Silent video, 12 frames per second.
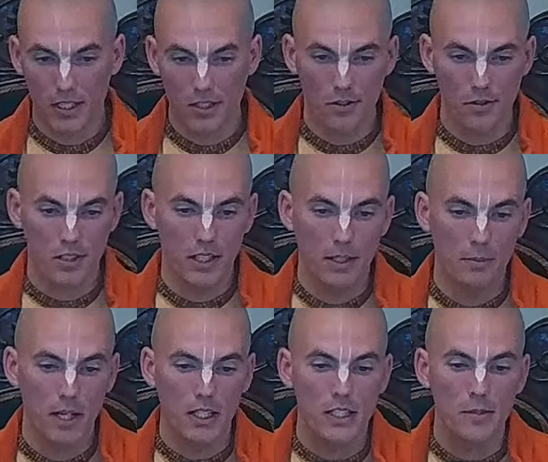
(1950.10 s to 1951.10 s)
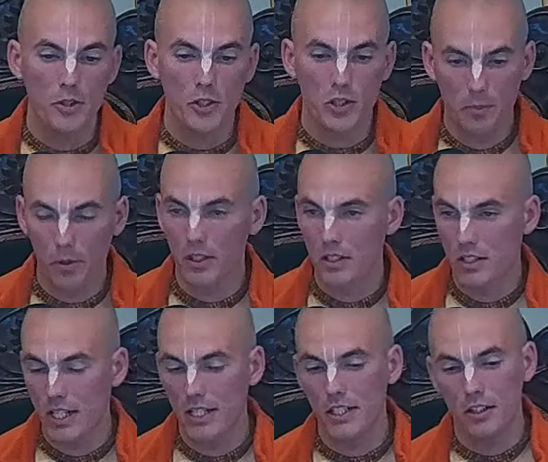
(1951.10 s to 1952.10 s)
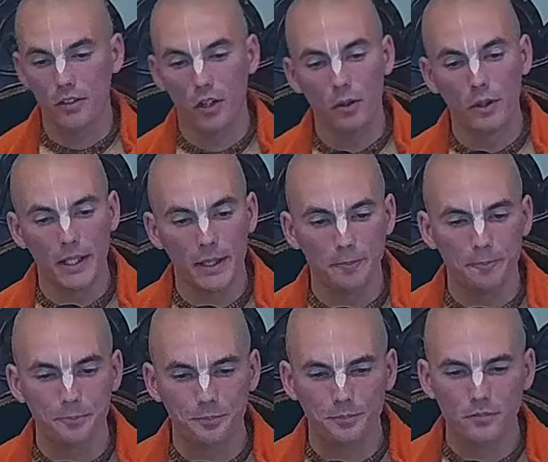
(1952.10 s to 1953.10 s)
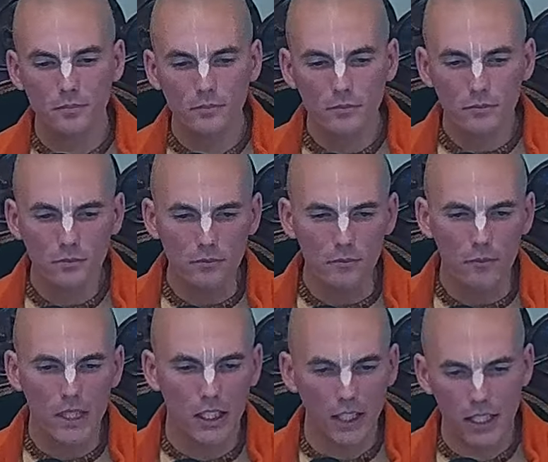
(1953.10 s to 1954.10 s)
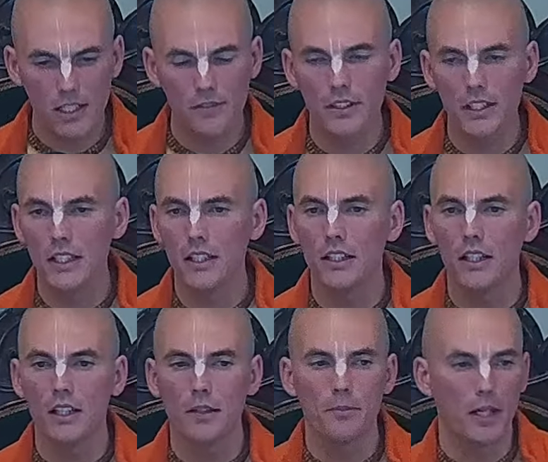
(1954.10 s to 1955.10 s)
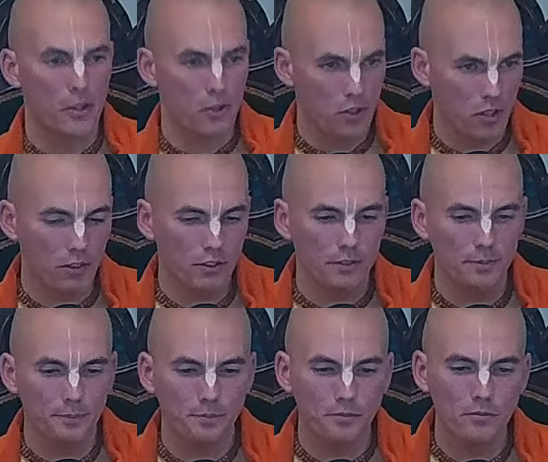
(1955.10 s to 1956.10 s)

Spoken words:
practice of sadhana bhakti, most important is chanting of the holy name, collectively and by yourself.